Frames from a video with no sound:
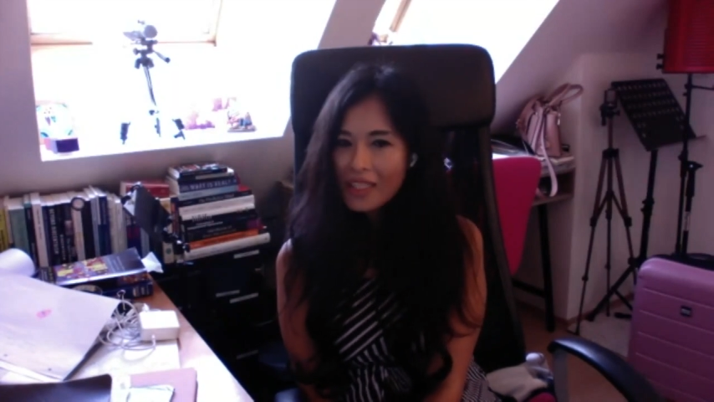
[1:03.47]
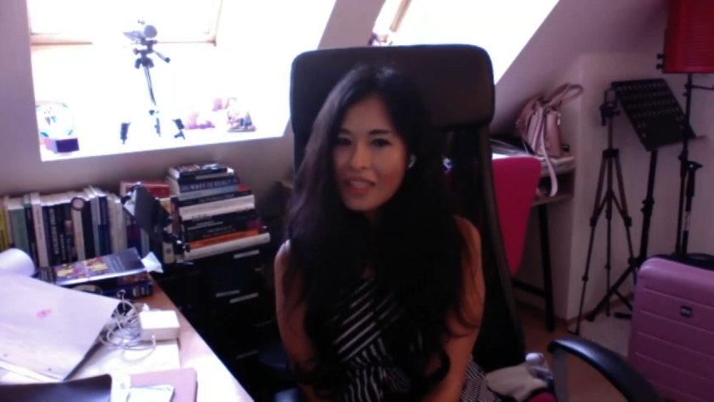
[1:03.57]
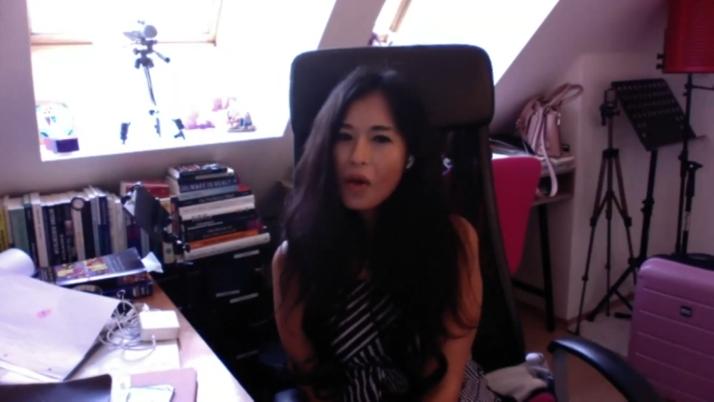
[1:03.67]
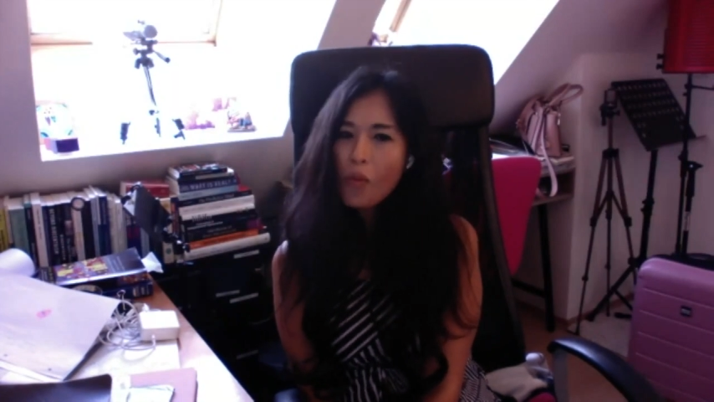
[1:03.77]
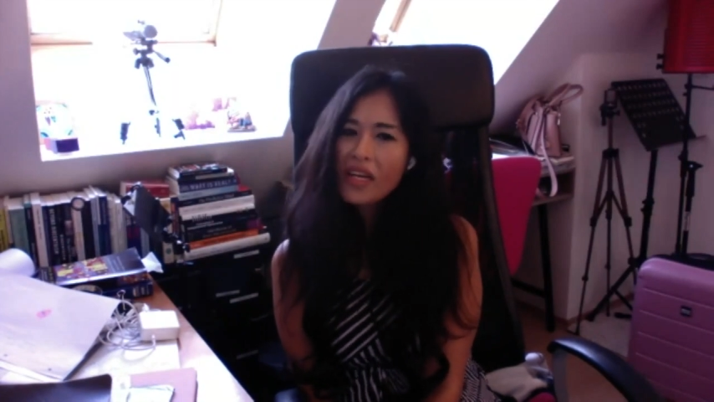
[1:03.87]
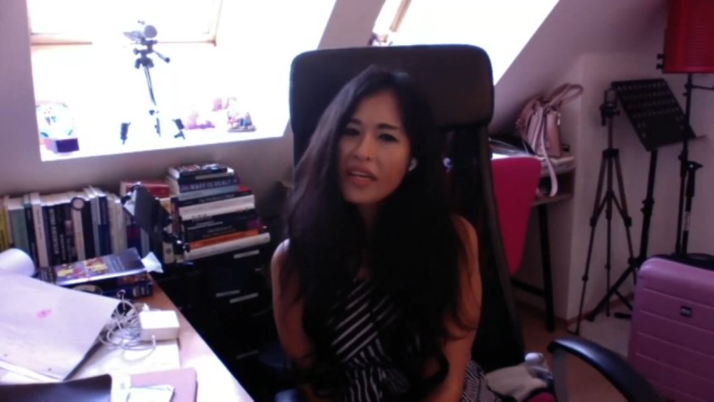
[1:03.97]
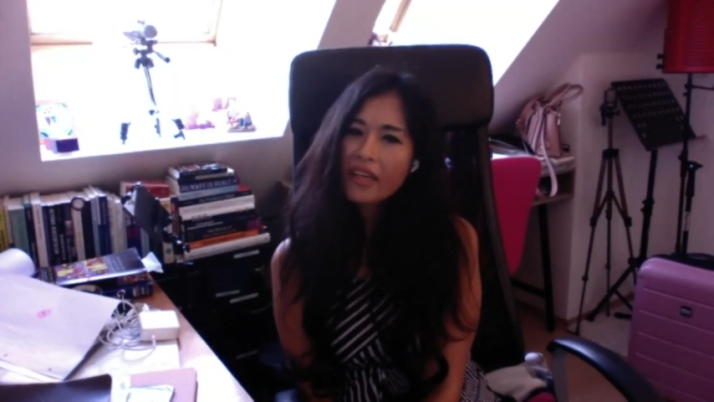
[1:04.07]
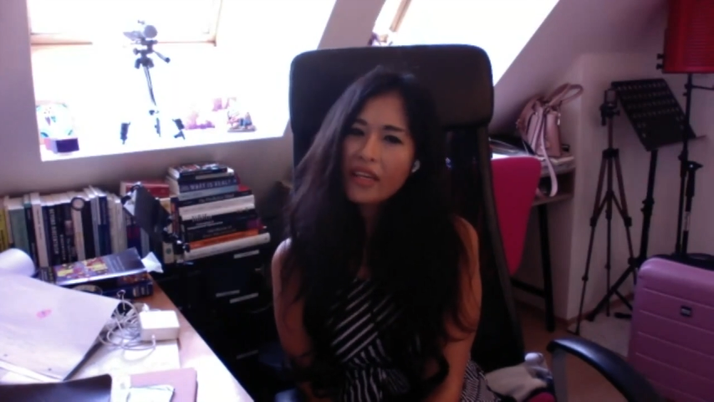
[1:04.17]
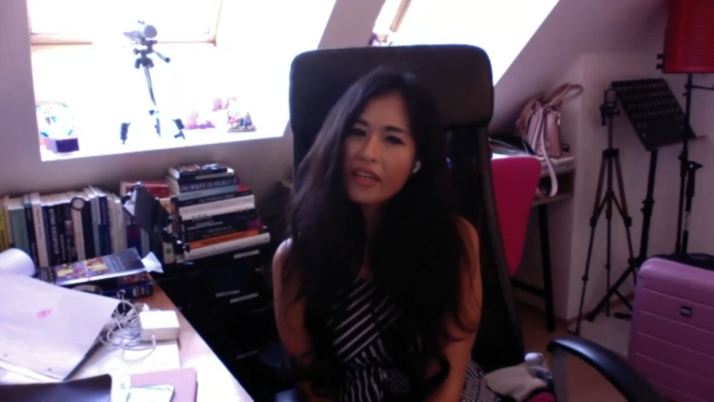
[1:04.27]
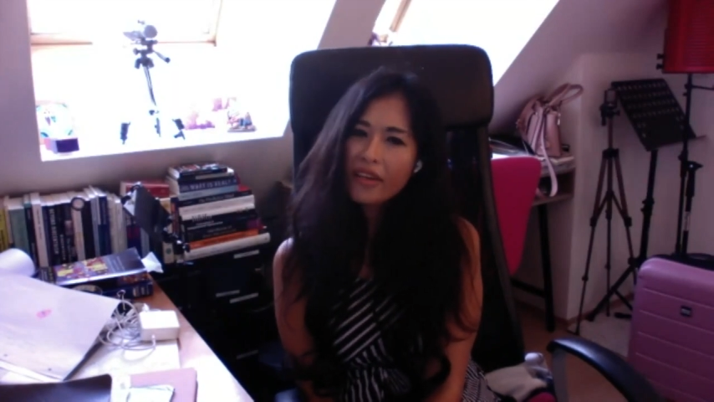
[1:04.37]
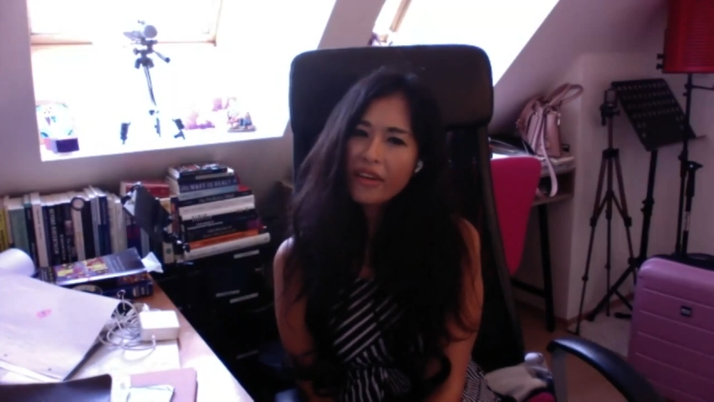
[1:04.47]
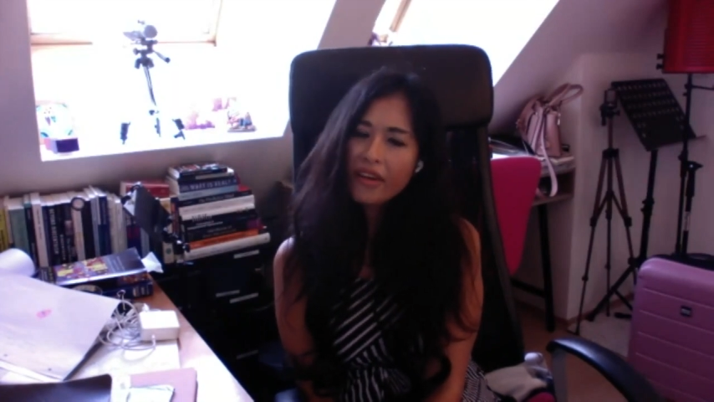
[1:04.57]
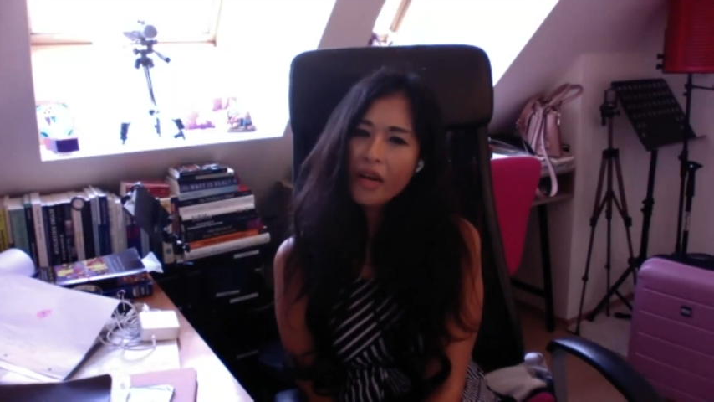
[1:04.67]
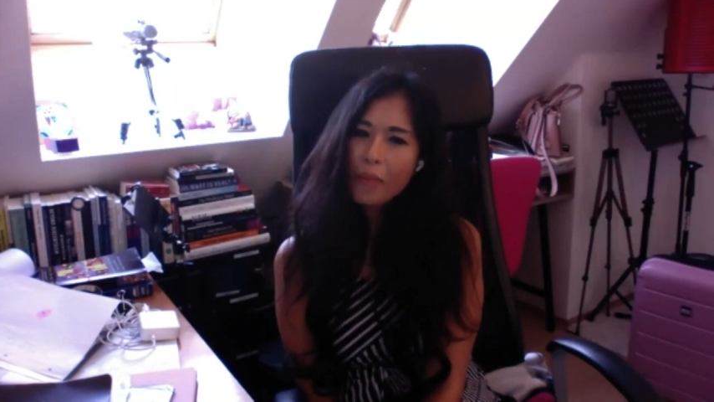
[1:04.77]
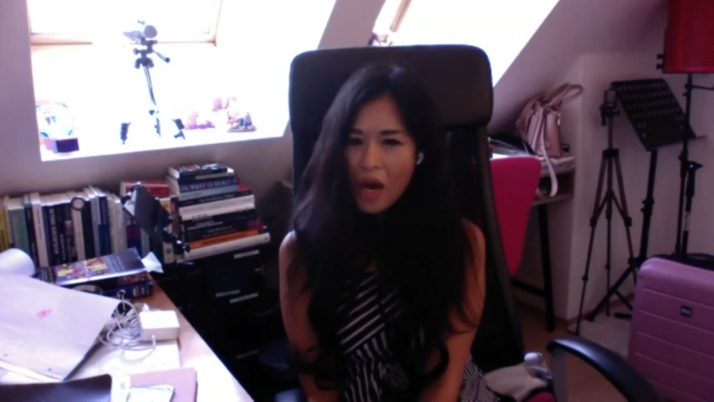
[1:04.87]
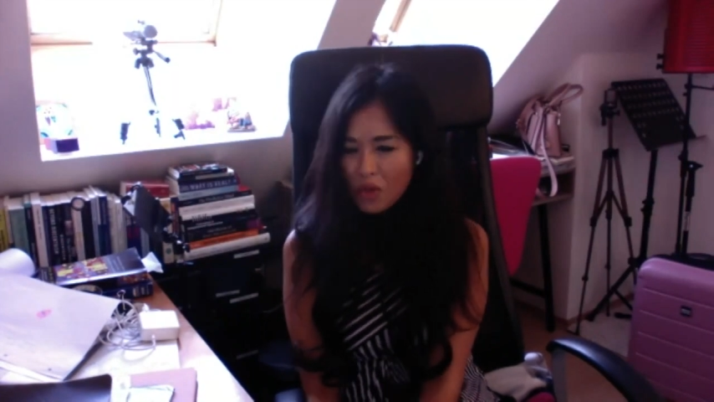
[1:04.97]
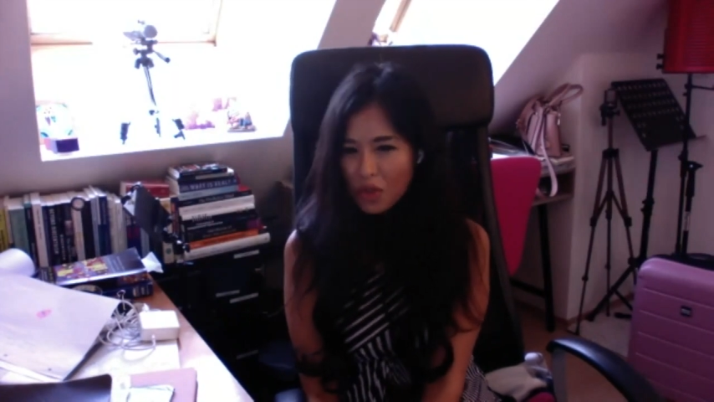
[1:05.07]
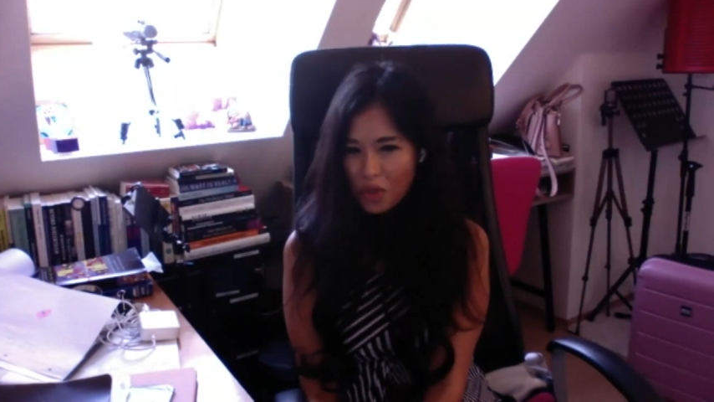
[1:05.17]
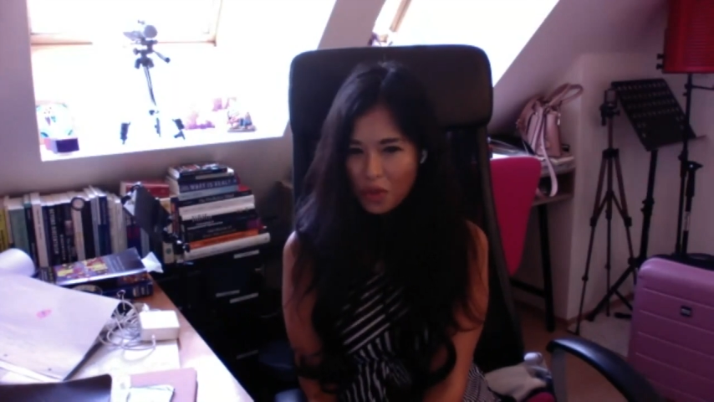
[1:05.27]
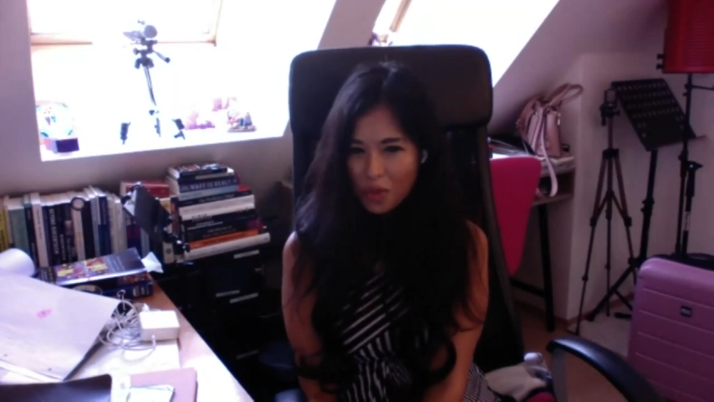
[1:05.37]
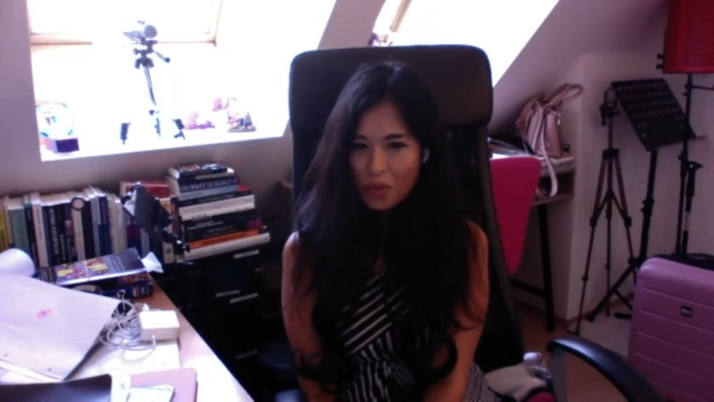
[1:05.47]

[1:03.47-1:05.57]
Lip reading: I want to hear about you.